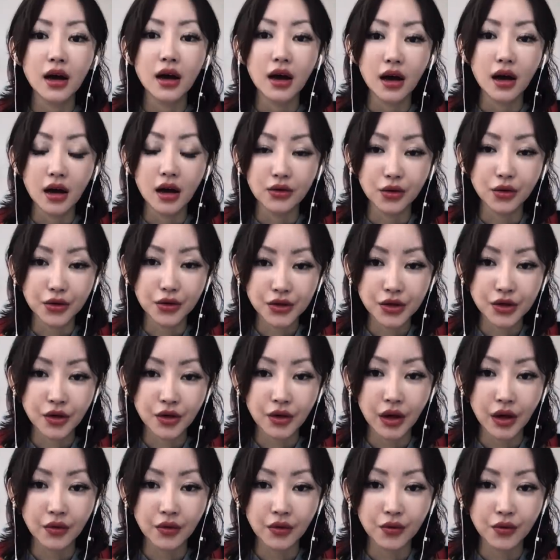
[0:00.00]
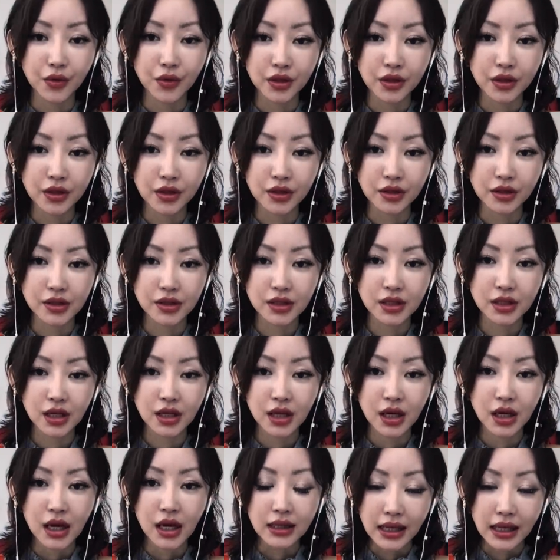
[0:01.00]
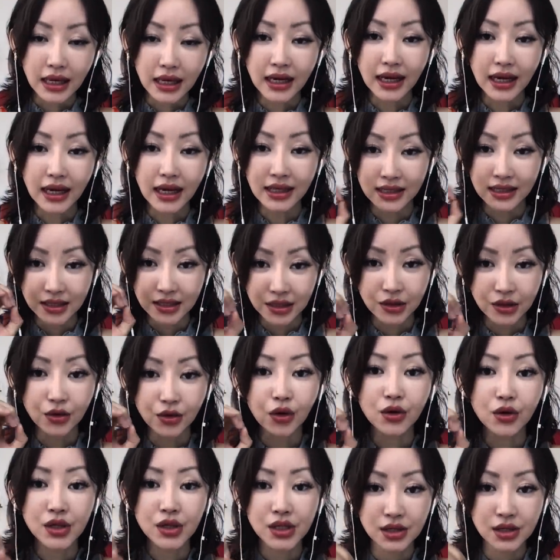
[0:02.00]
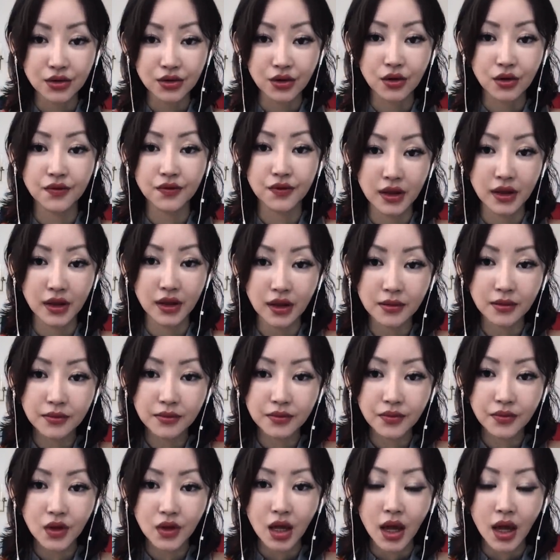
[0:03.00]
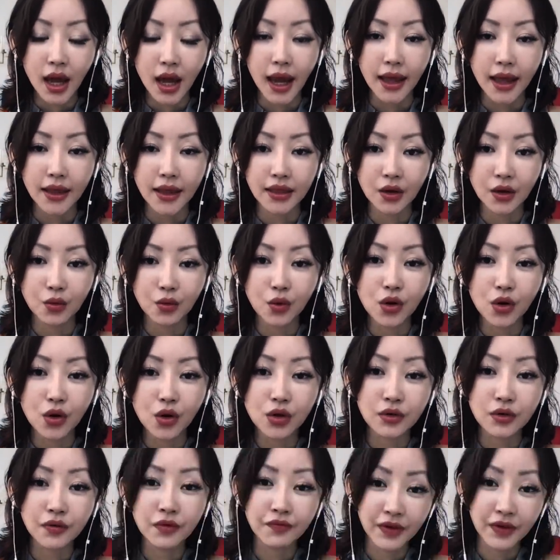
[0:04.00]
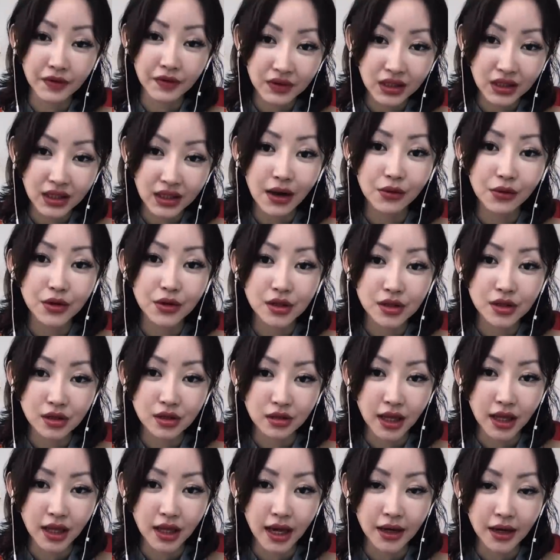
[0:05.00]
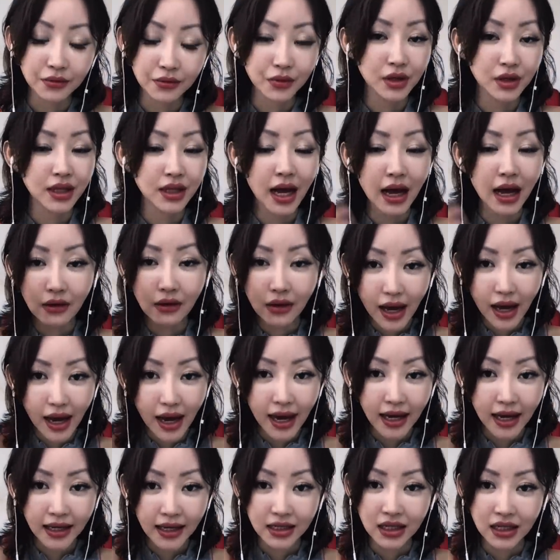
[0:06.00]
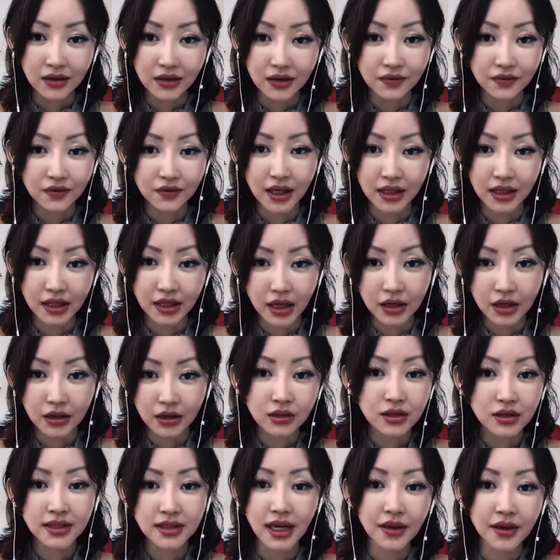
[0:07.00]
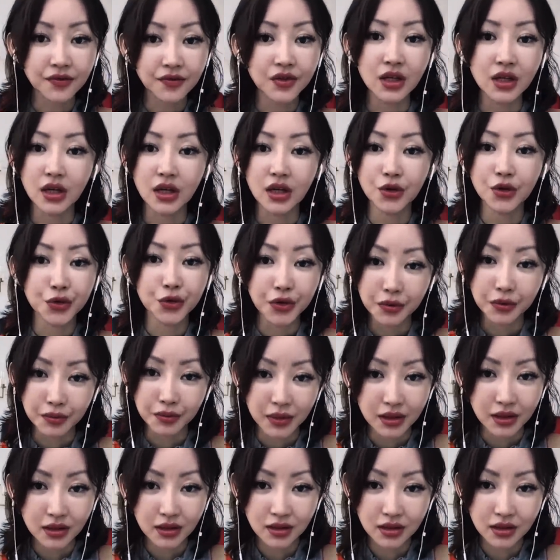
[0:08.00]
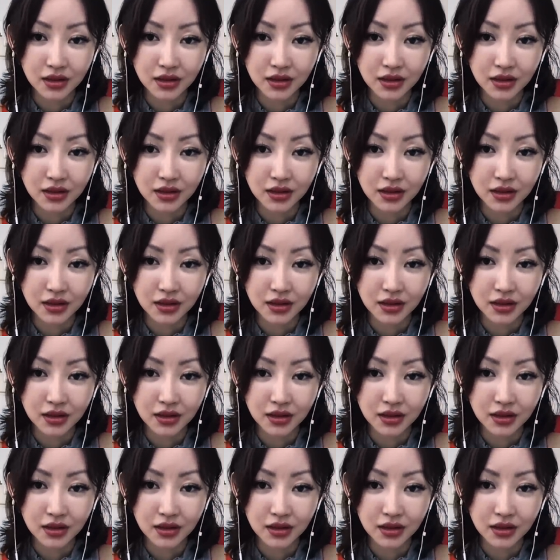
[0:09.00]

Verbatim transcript: uh, North Korean workers. They got zero zero freedom and they work 15 hours a day without any even like safety equipment.